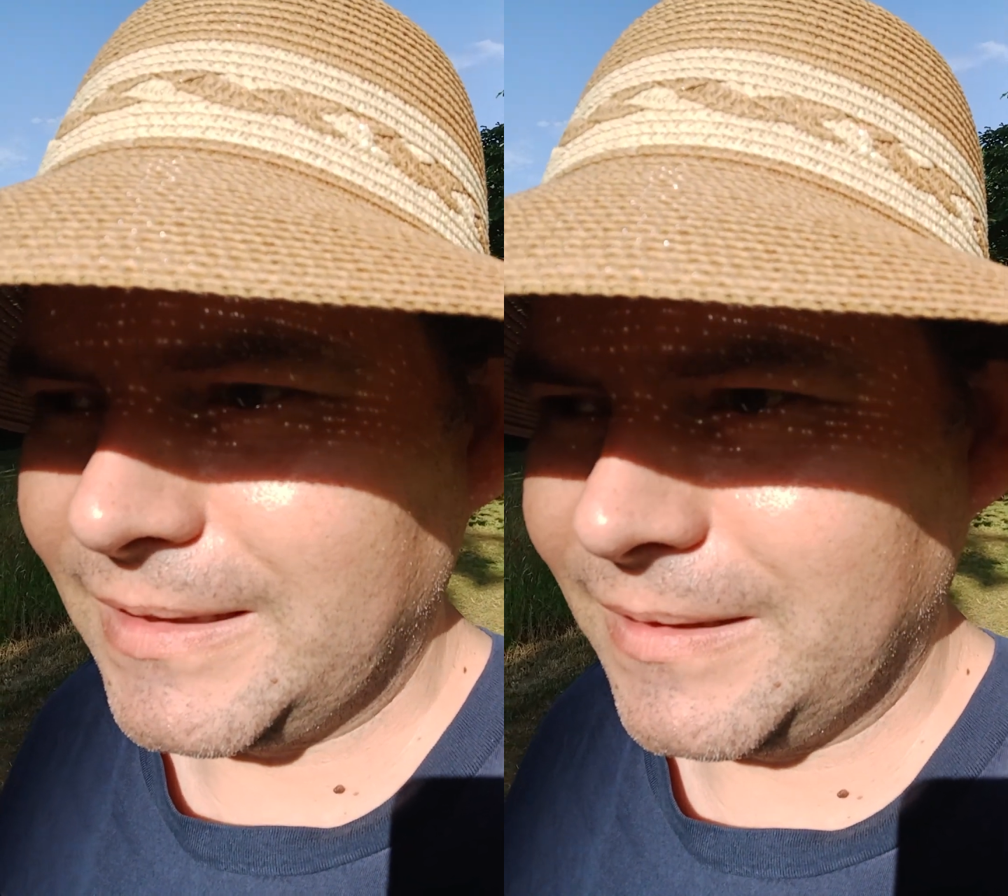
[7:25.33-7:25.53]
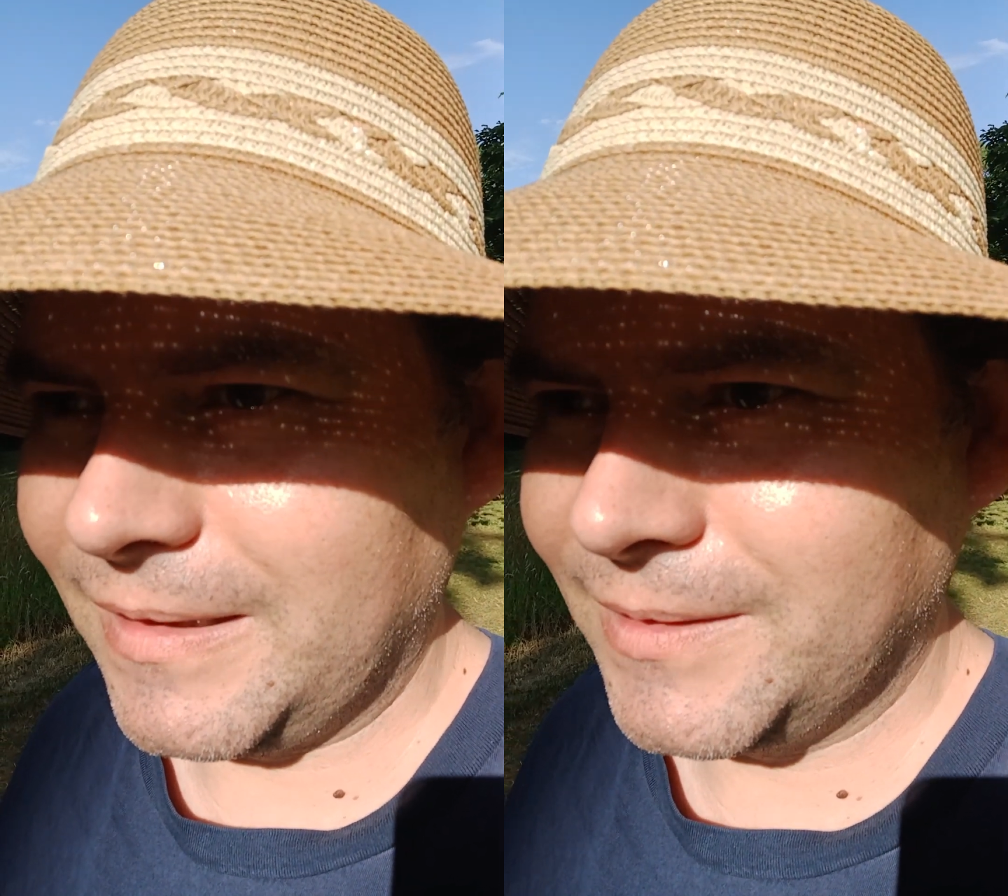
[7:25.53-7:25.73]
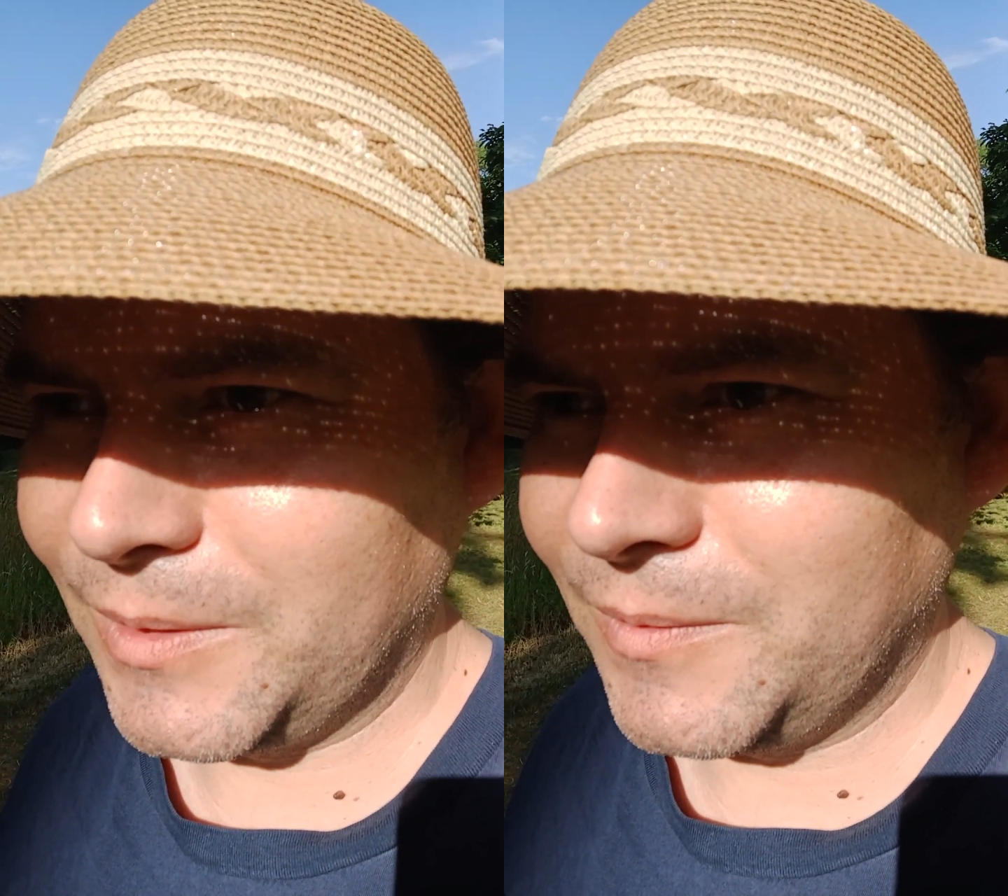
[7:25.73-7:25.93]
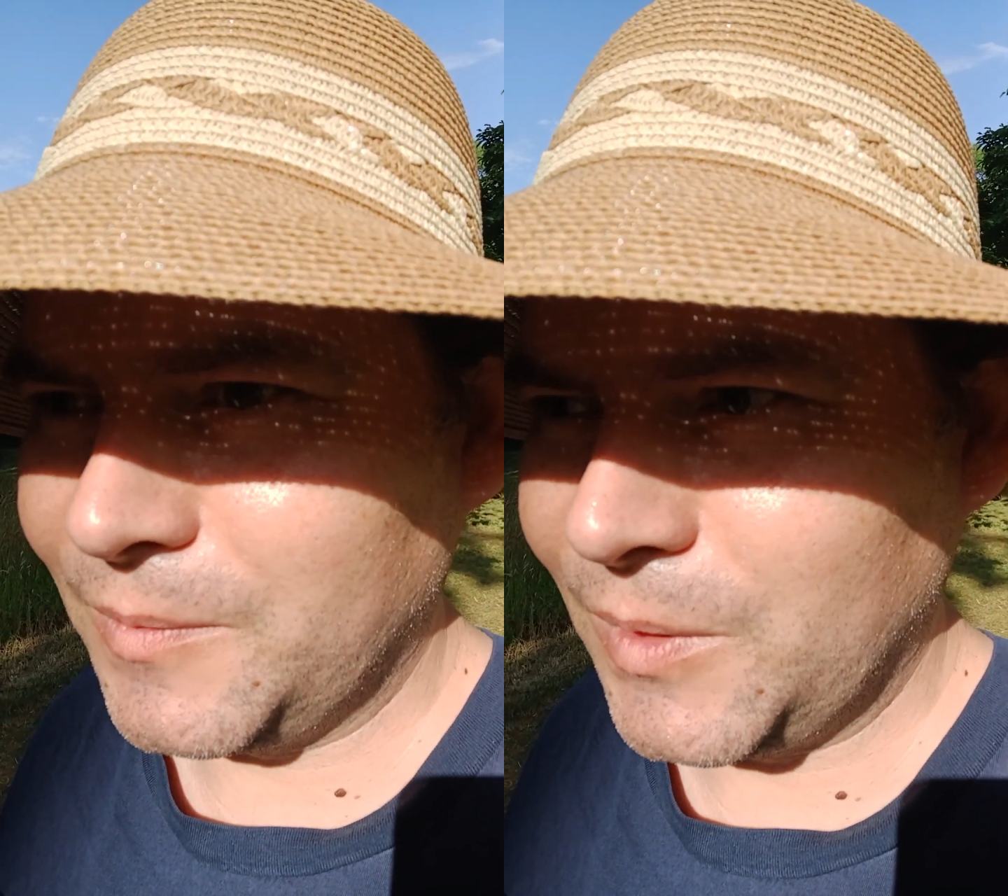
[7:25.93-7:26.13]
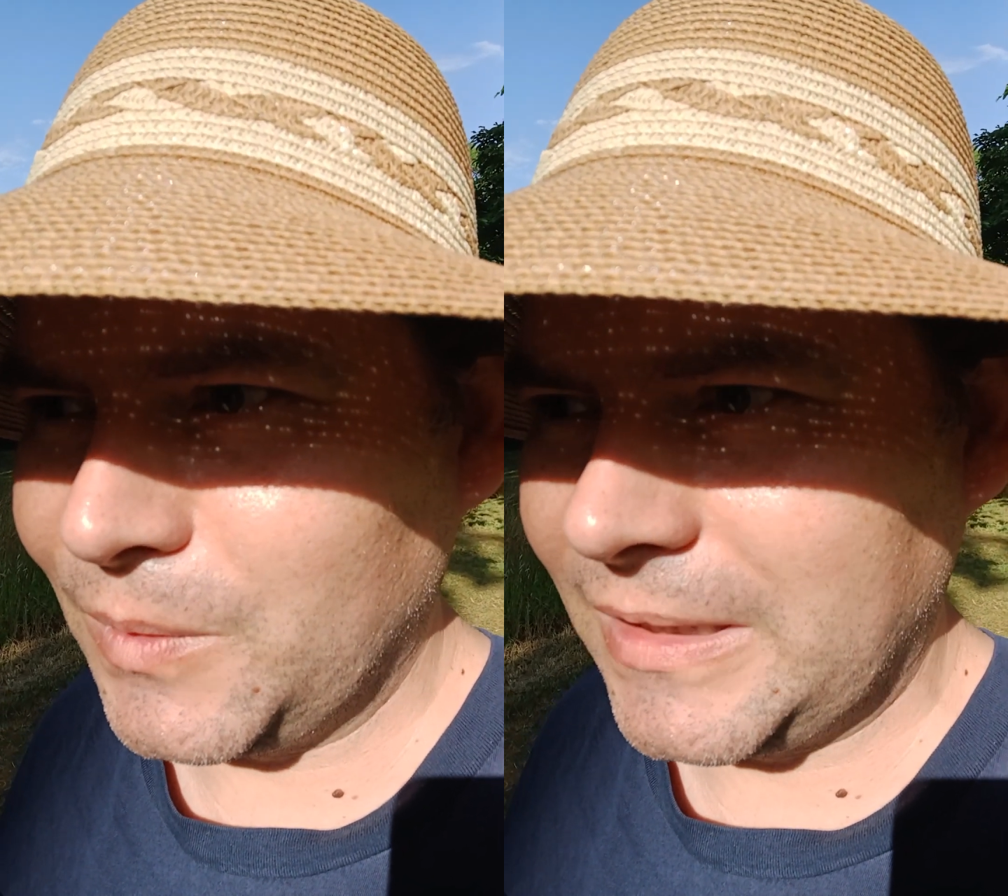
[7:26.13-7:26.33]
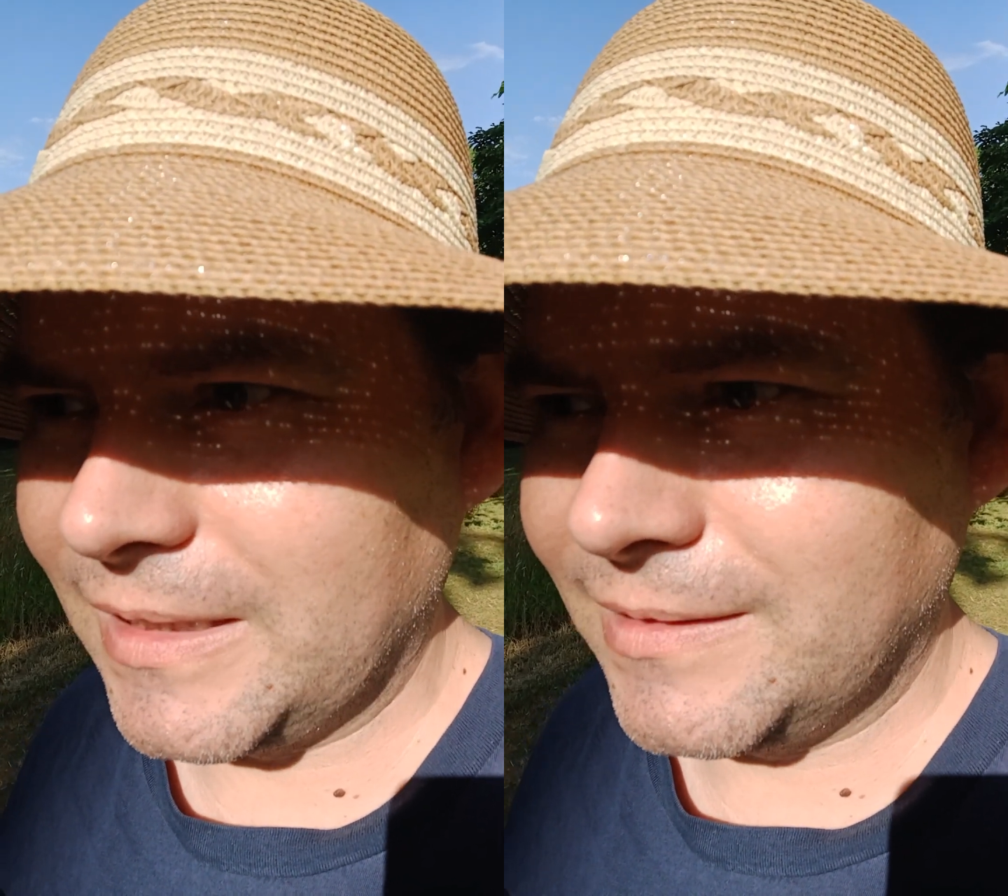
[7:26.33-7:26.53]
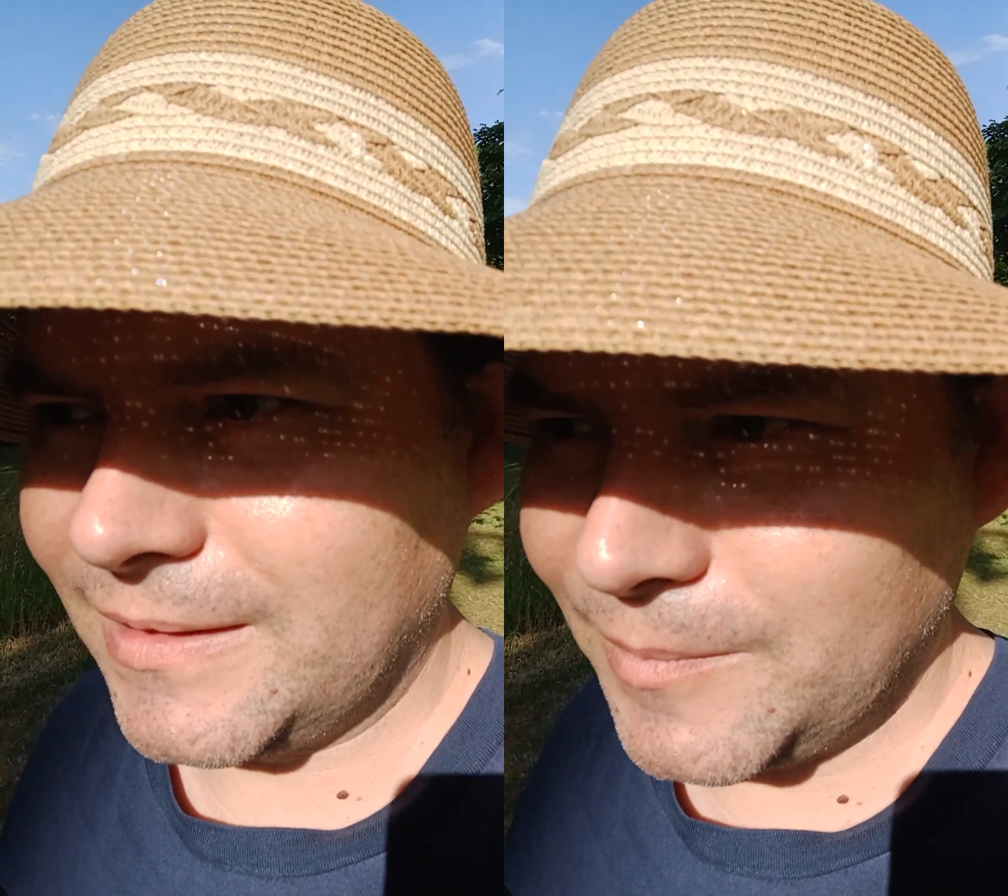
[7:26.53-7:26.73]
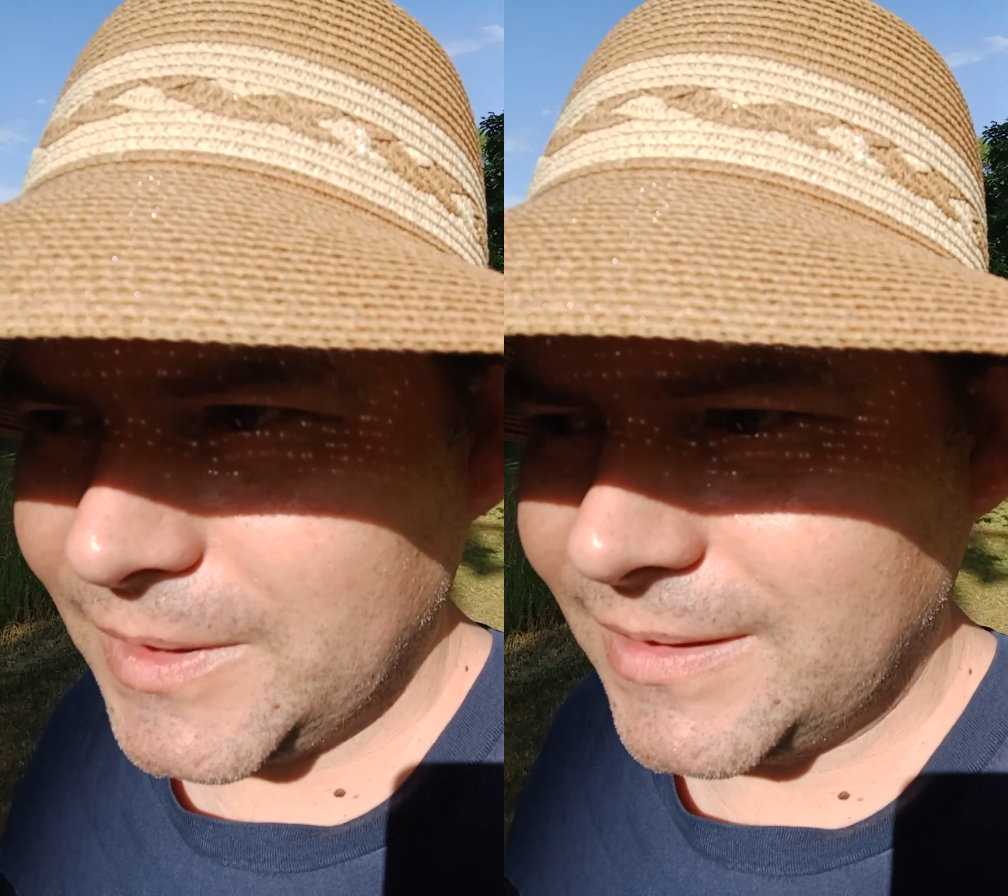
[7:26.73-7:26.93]
around, so we were looking at the
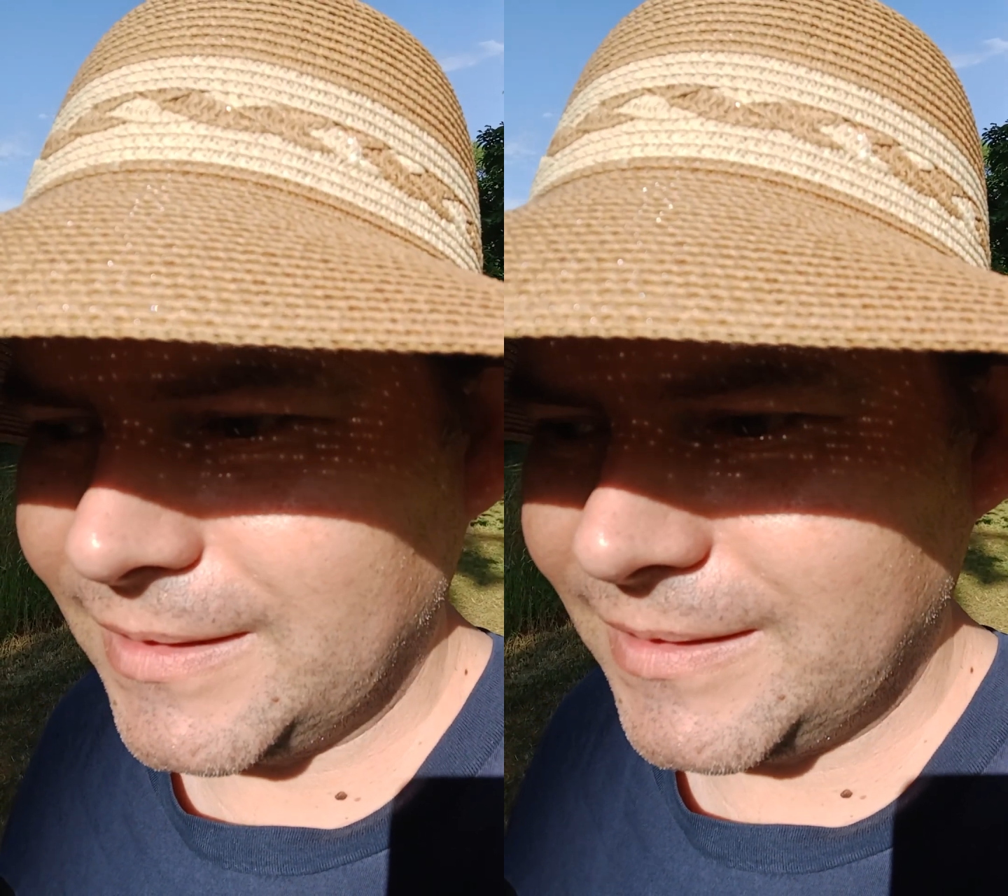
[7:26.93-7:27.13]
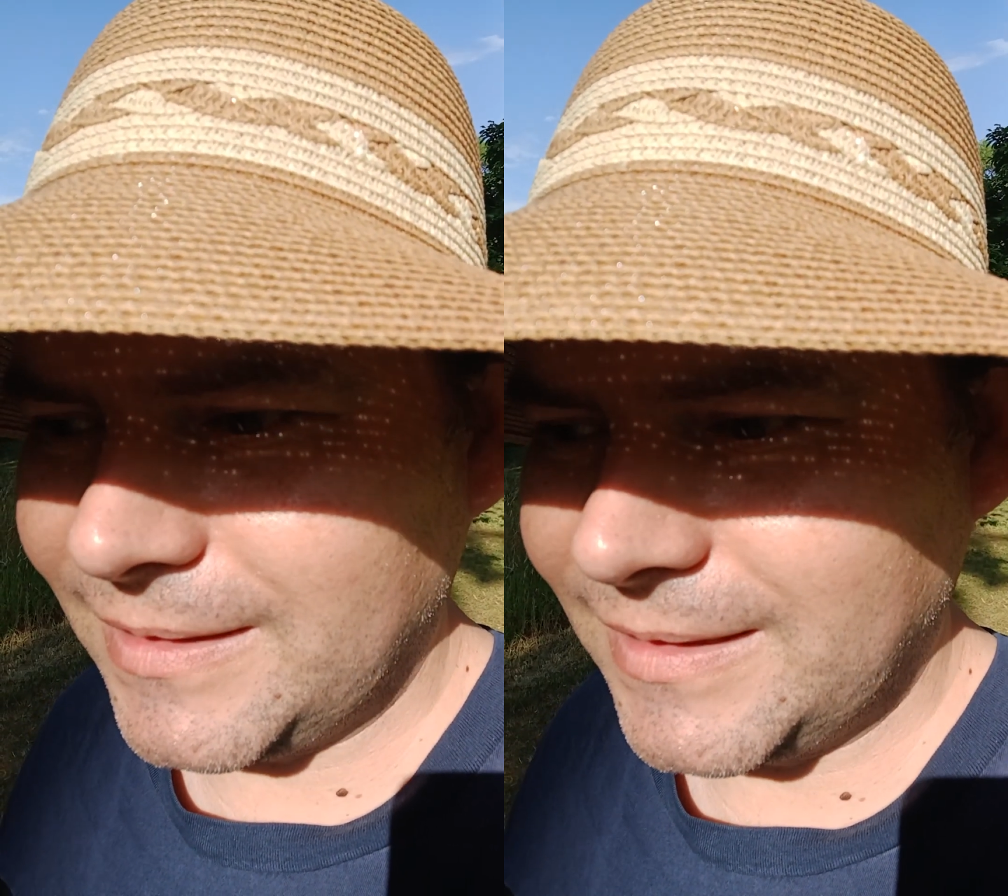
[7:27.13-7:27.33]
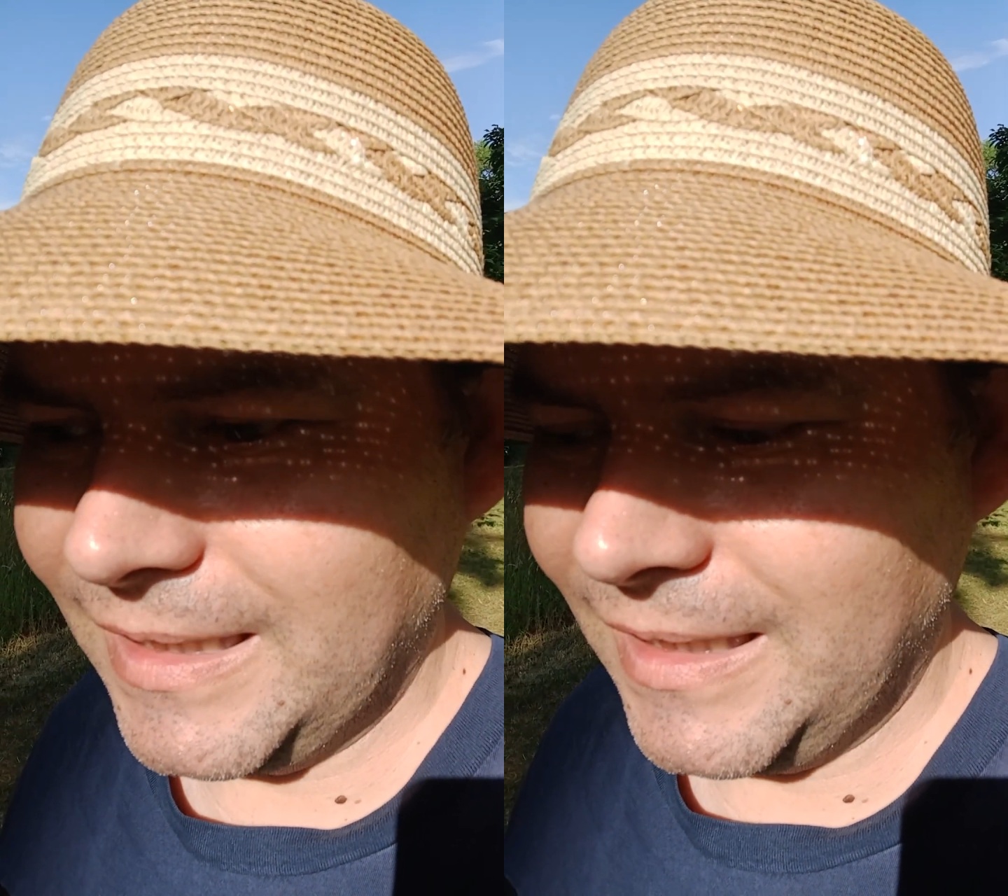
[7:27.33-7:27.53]
rabbits, not the